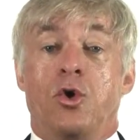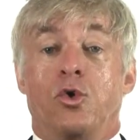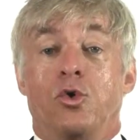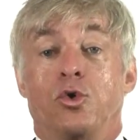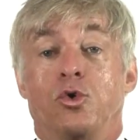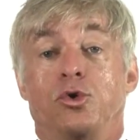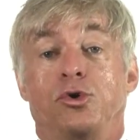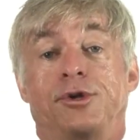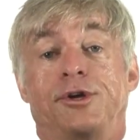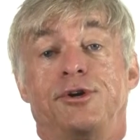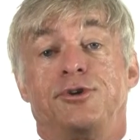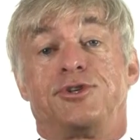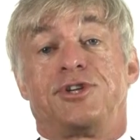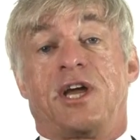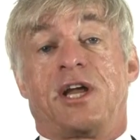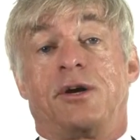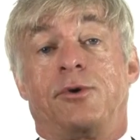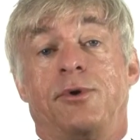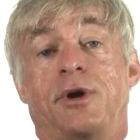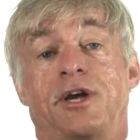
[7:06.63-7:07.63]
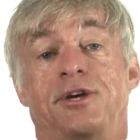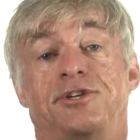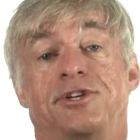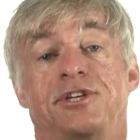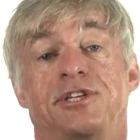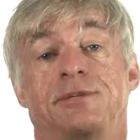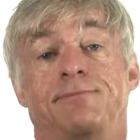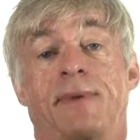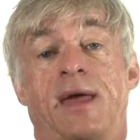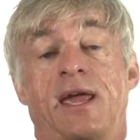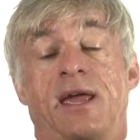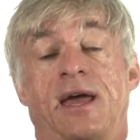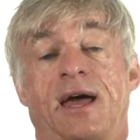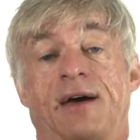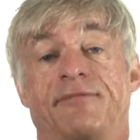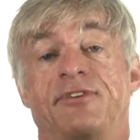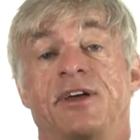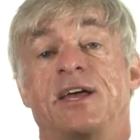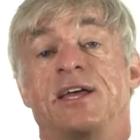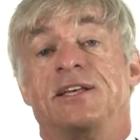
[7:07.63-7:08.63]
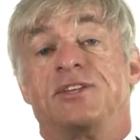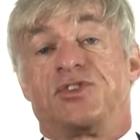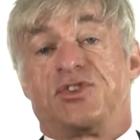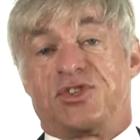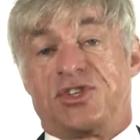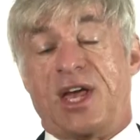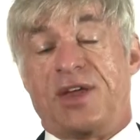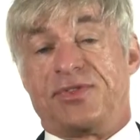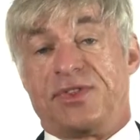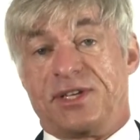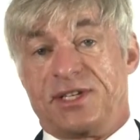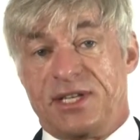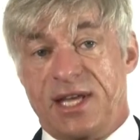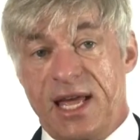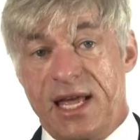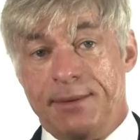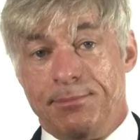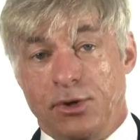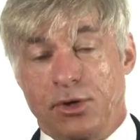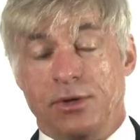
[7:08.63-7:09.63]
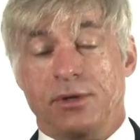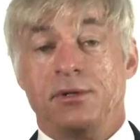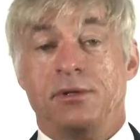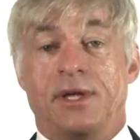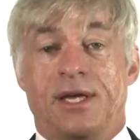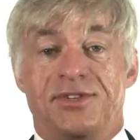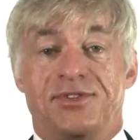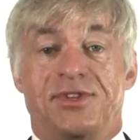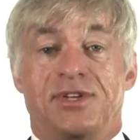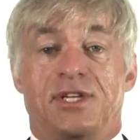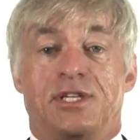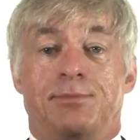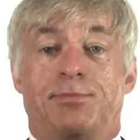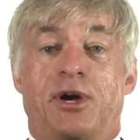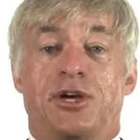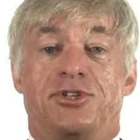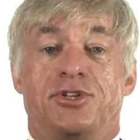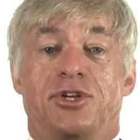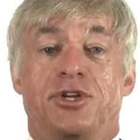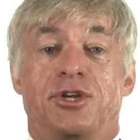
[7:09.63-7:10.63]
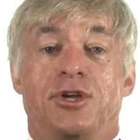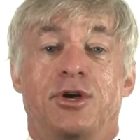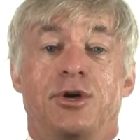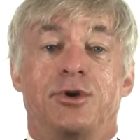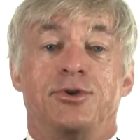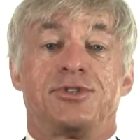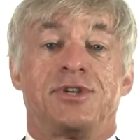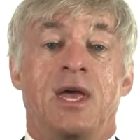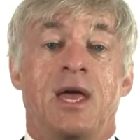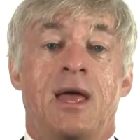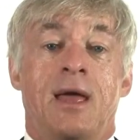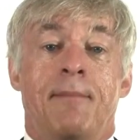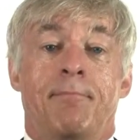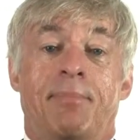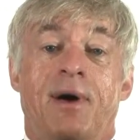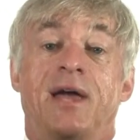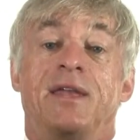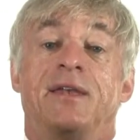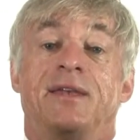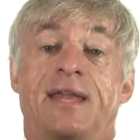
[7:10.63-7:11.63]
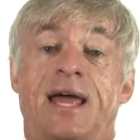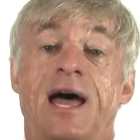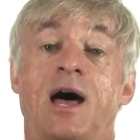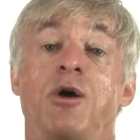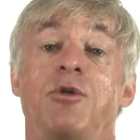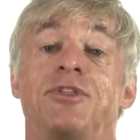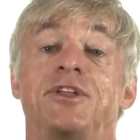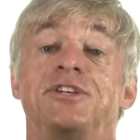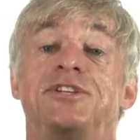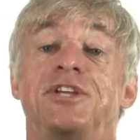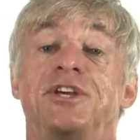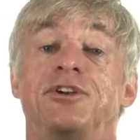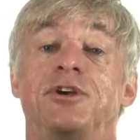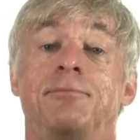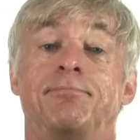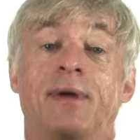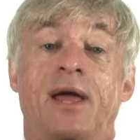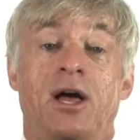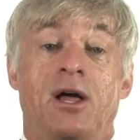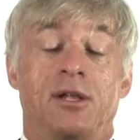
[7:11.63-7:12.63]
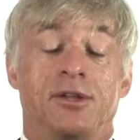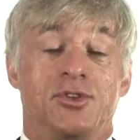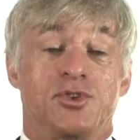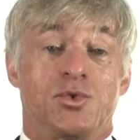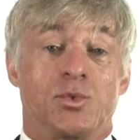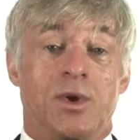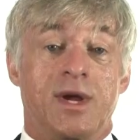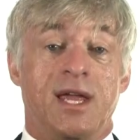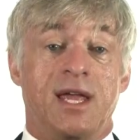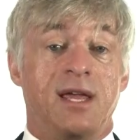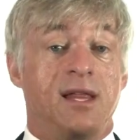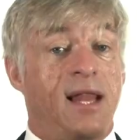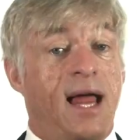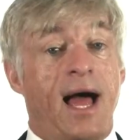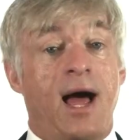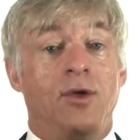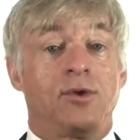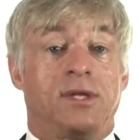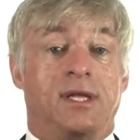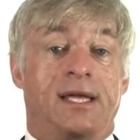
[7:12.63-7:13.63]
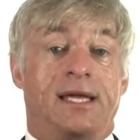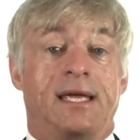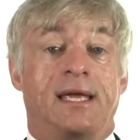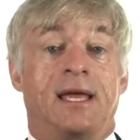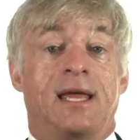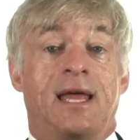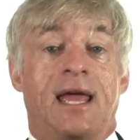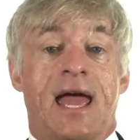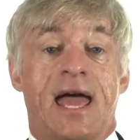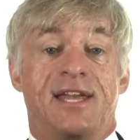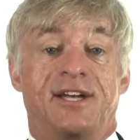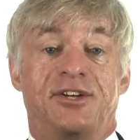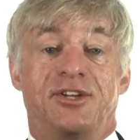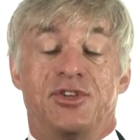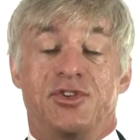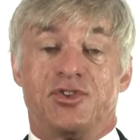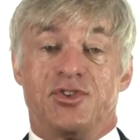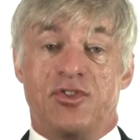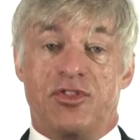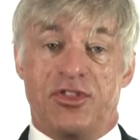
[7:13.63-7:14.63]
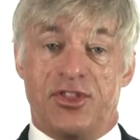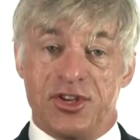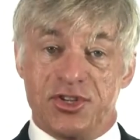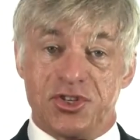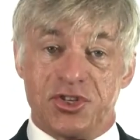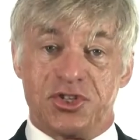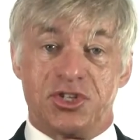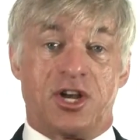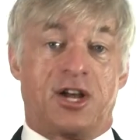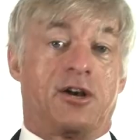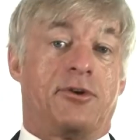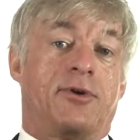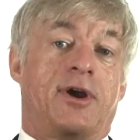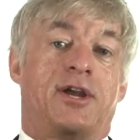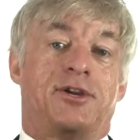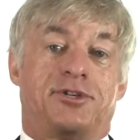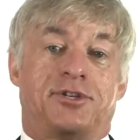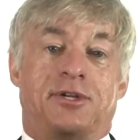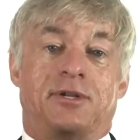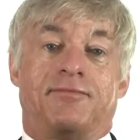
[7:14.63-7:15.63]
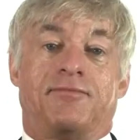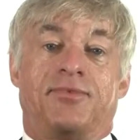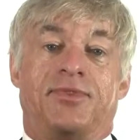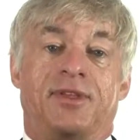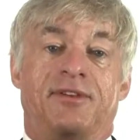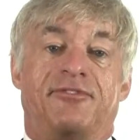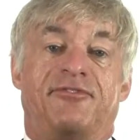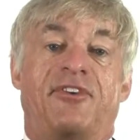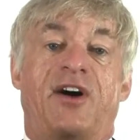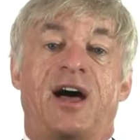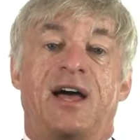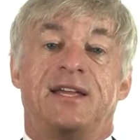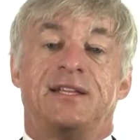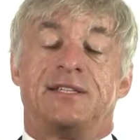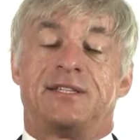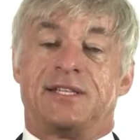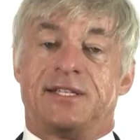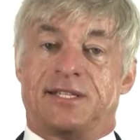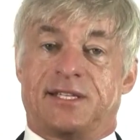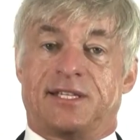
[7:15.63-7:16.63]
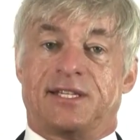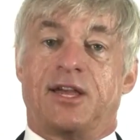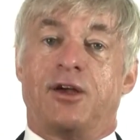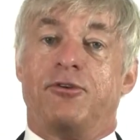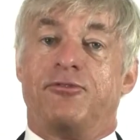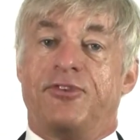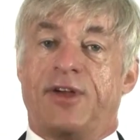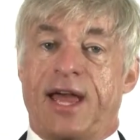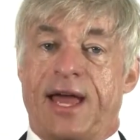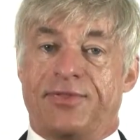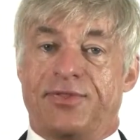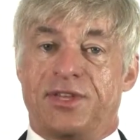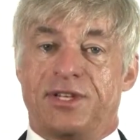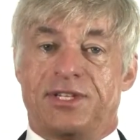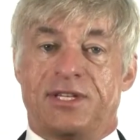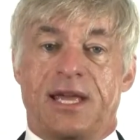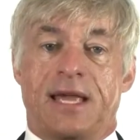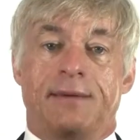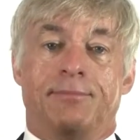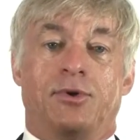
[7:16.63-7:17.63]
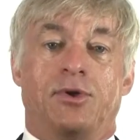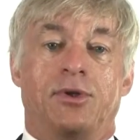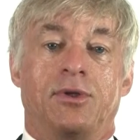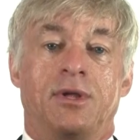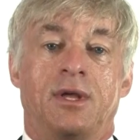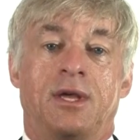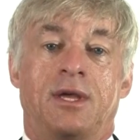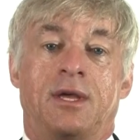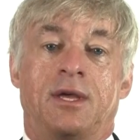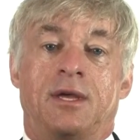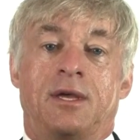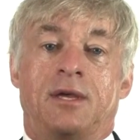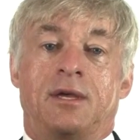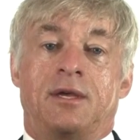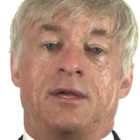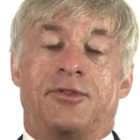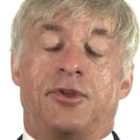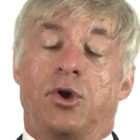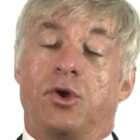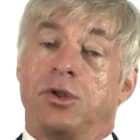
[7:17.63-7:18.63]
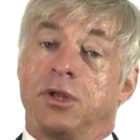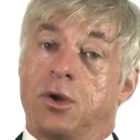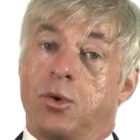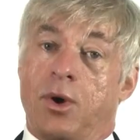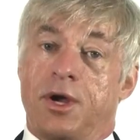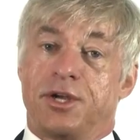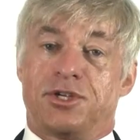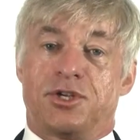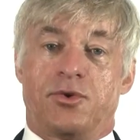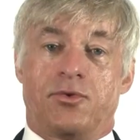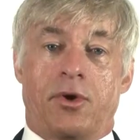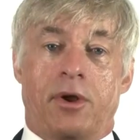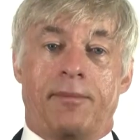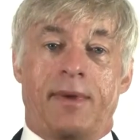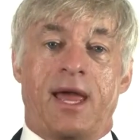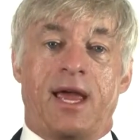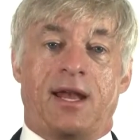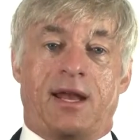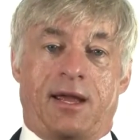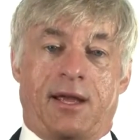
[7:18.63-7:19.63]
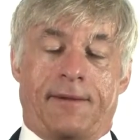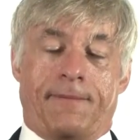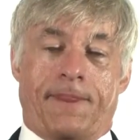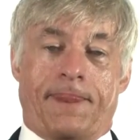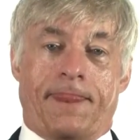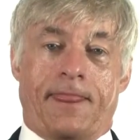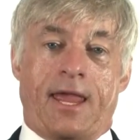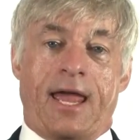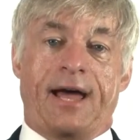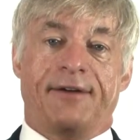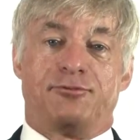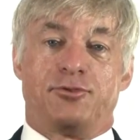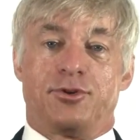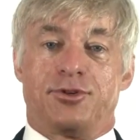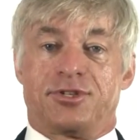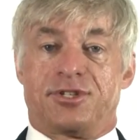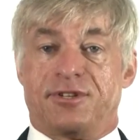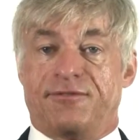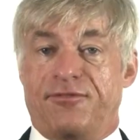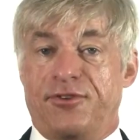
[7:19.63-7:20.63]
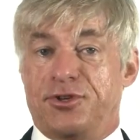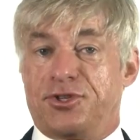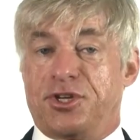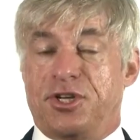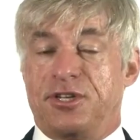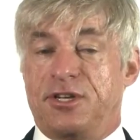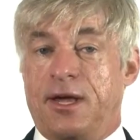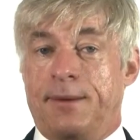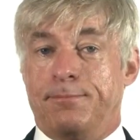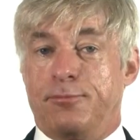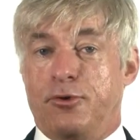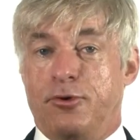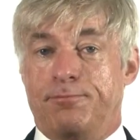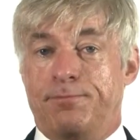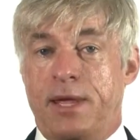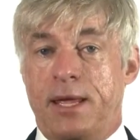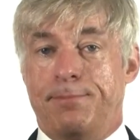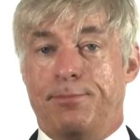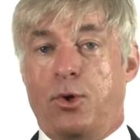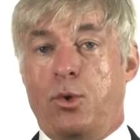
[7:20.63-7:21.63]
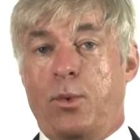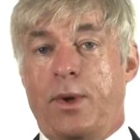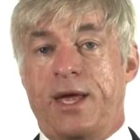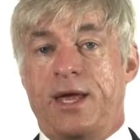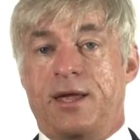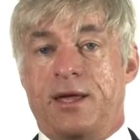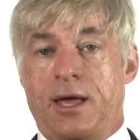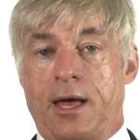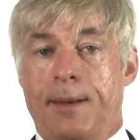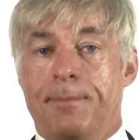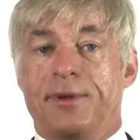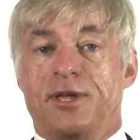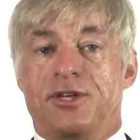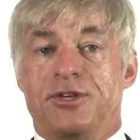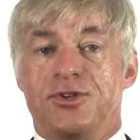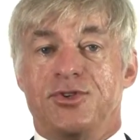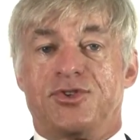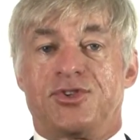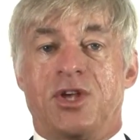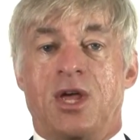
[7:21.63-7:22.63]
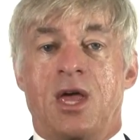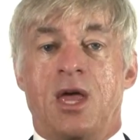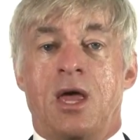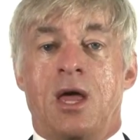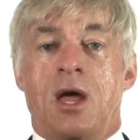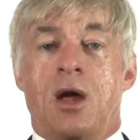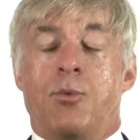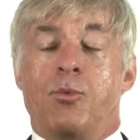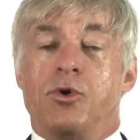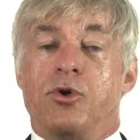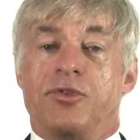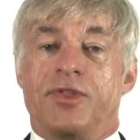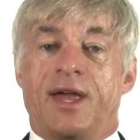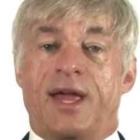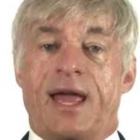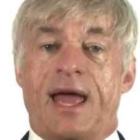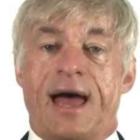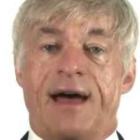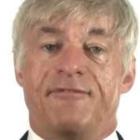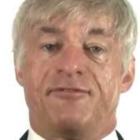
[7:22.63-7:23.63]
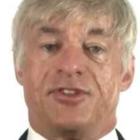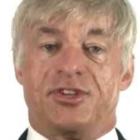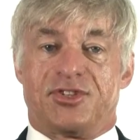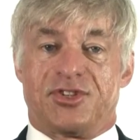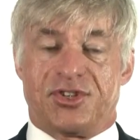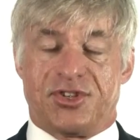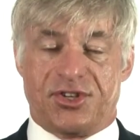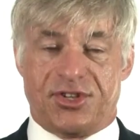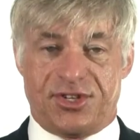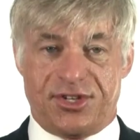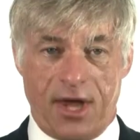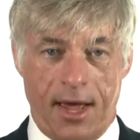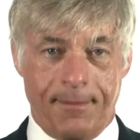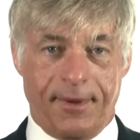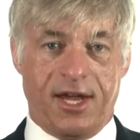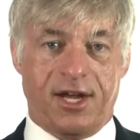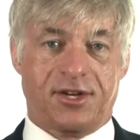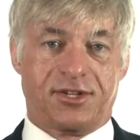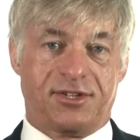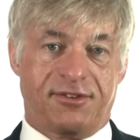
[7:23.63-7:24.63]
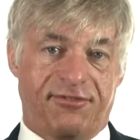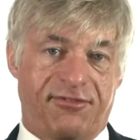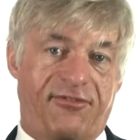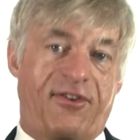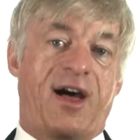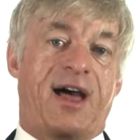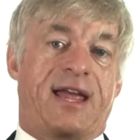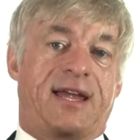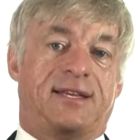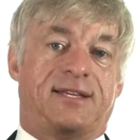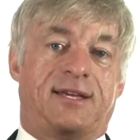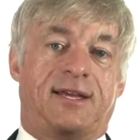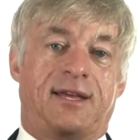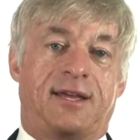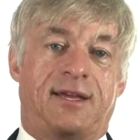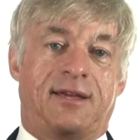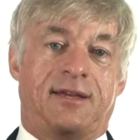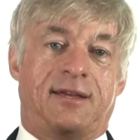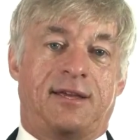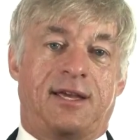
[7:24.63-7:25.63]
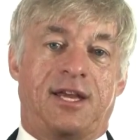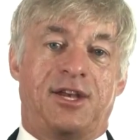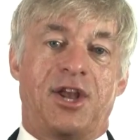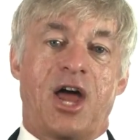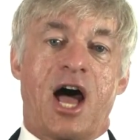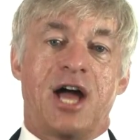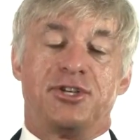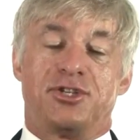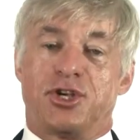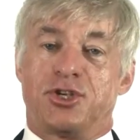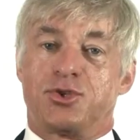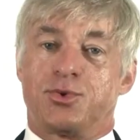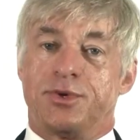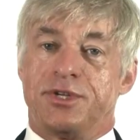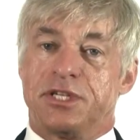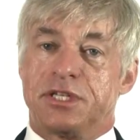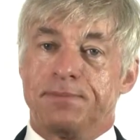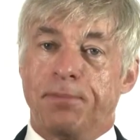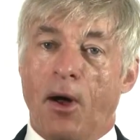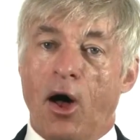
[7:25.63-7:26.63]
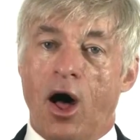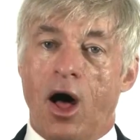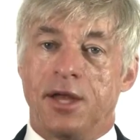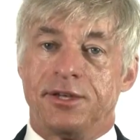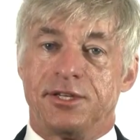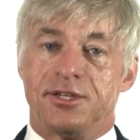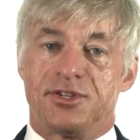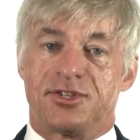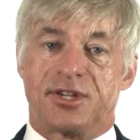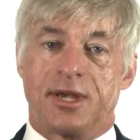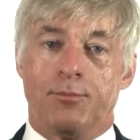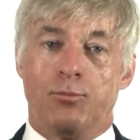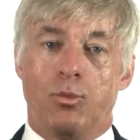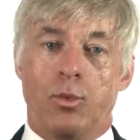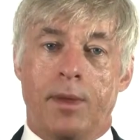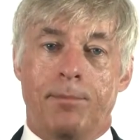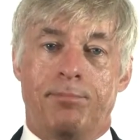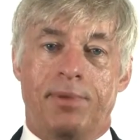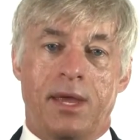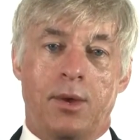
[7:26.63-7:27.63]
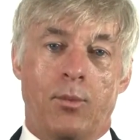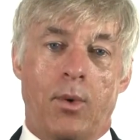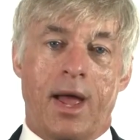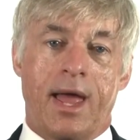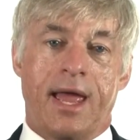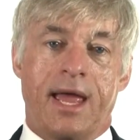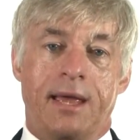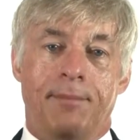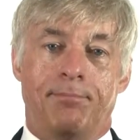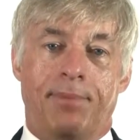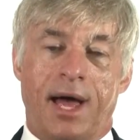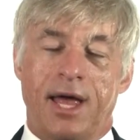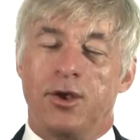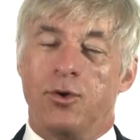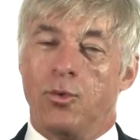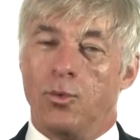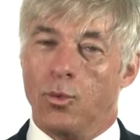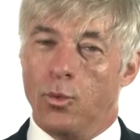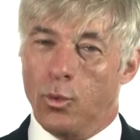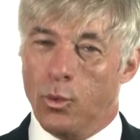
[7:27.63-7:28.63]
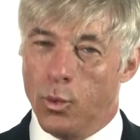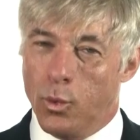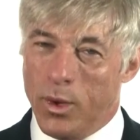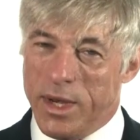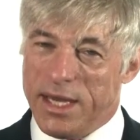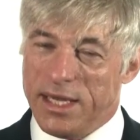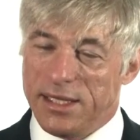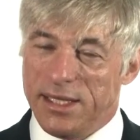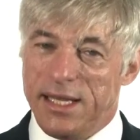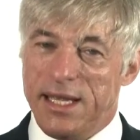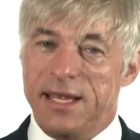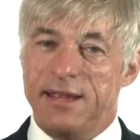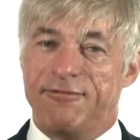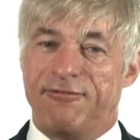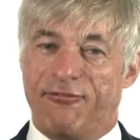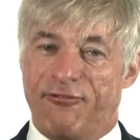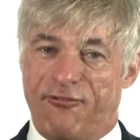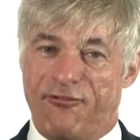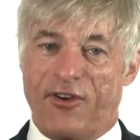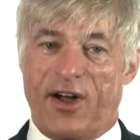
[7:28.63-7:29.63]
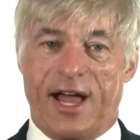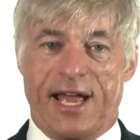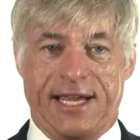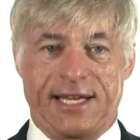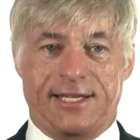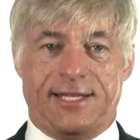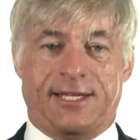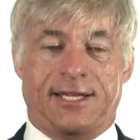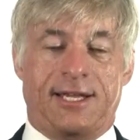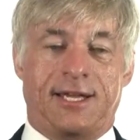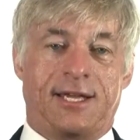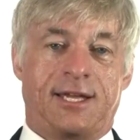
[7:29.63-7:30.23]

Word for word: Earlier generations may have set the table, as the expression goes, but now the dinner bell is ringing loudly, and it is this generation that finds itself at the table. The only question remaining after a sufficient number of people wake up is will they have the stomach to fight and not just respond in some wimpy way, but really fight?